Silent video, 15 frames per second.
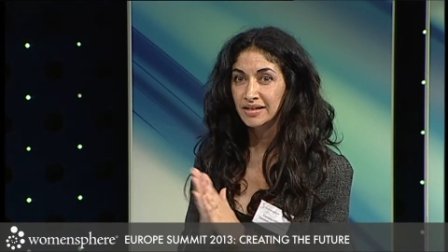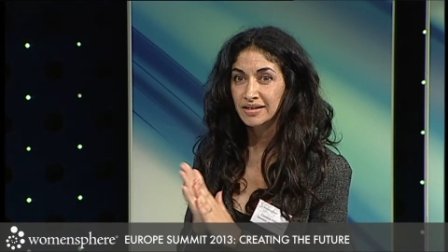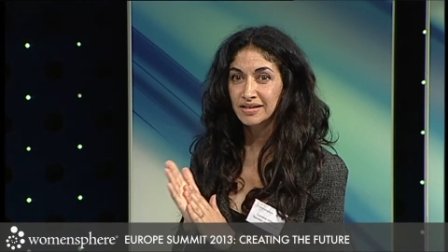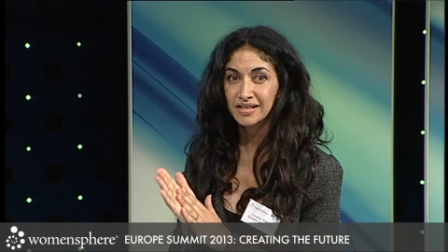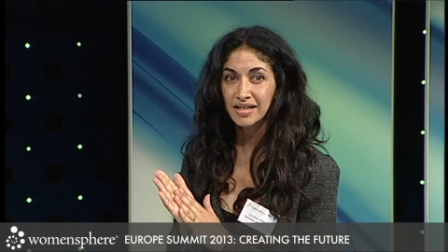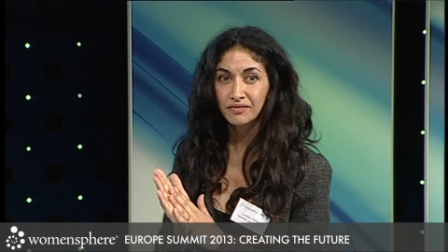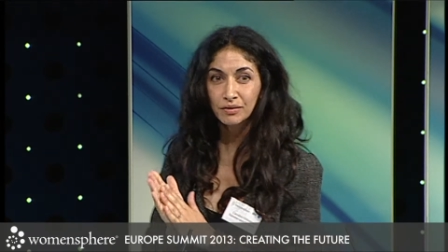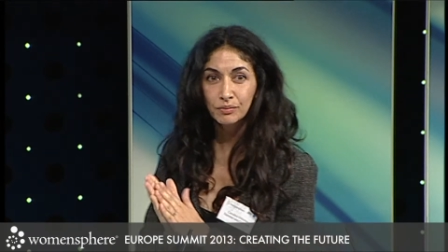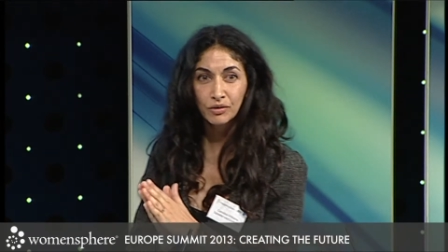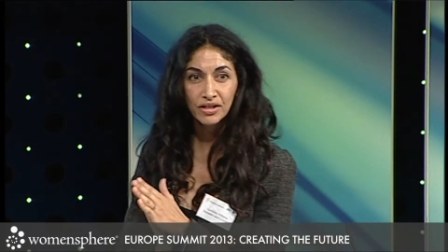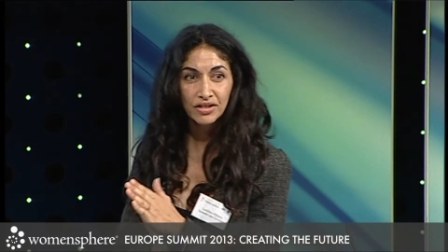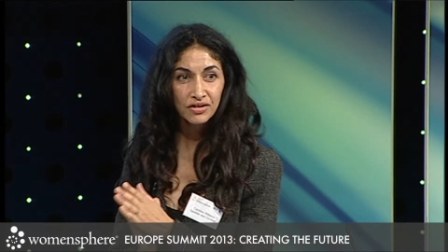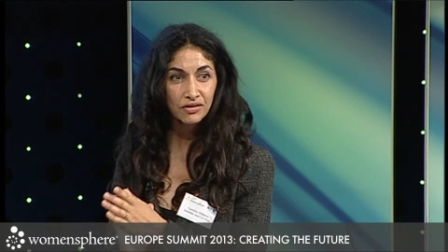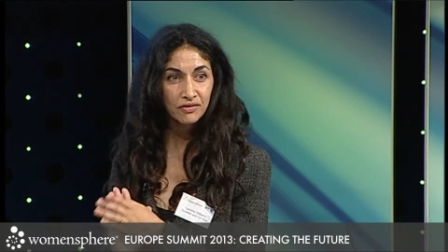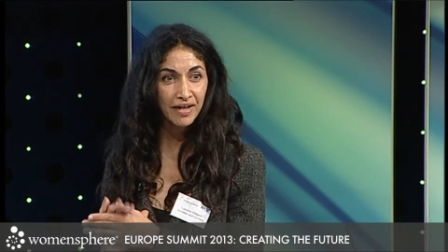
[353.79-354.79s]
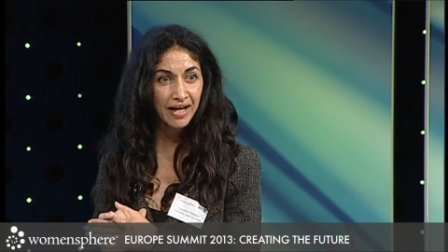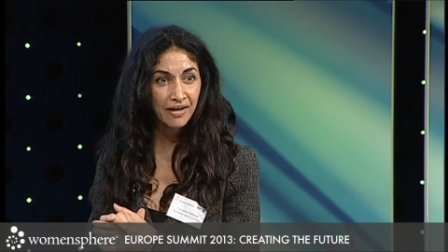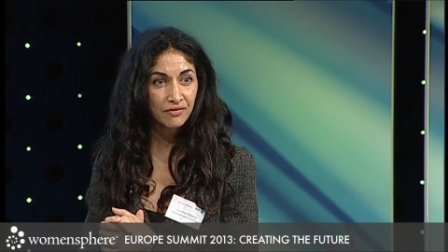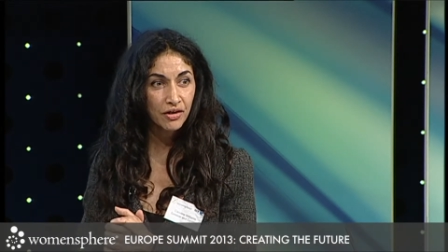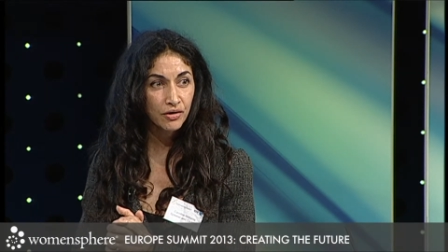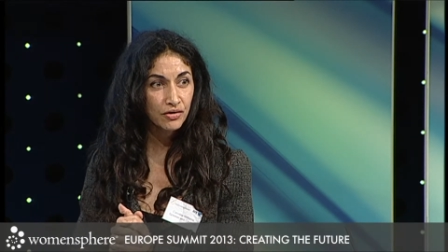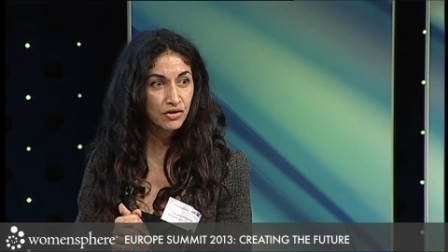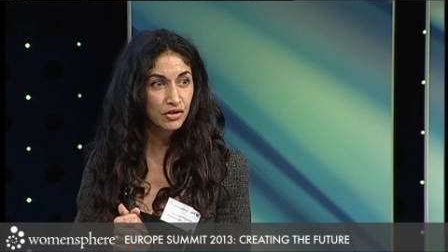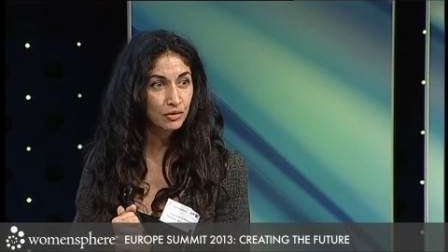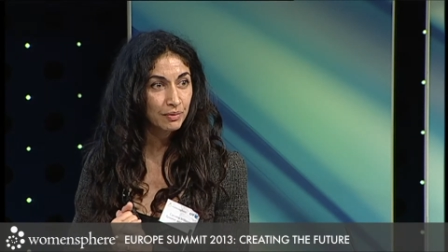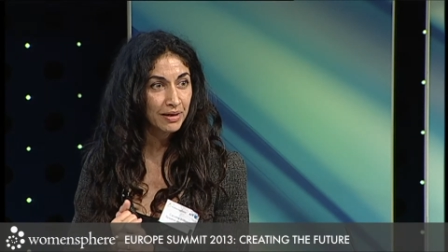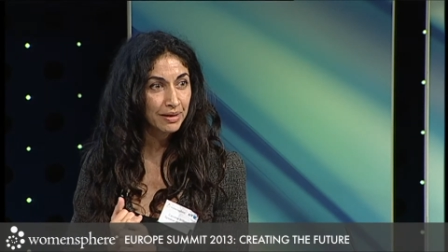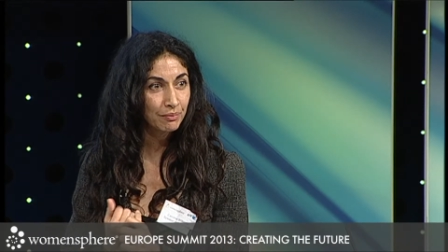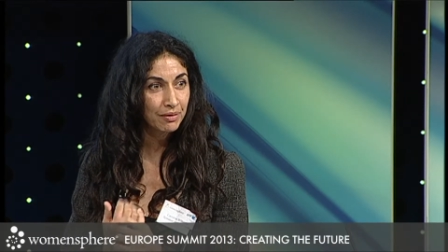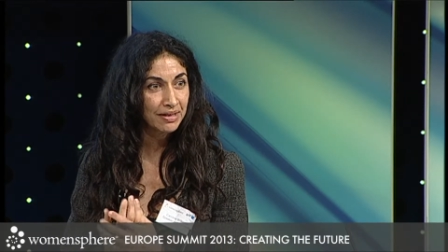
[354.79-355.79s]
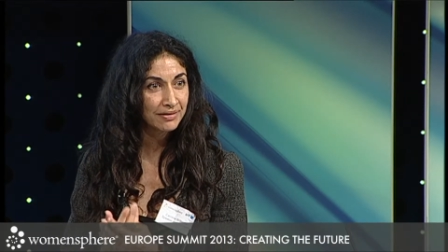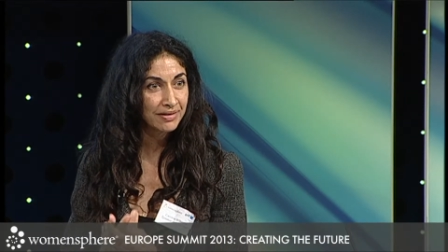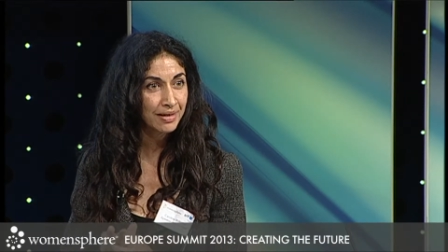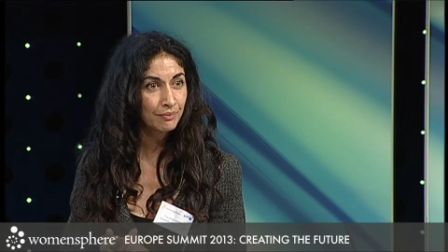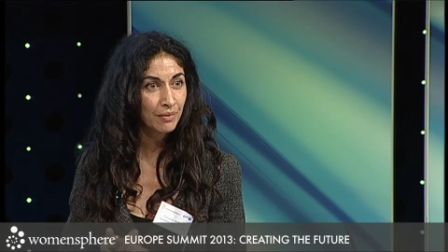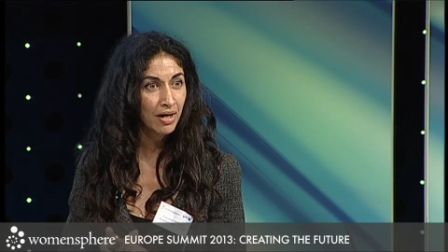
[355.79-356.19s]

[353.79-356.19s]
Does everybody sort of have those two people in their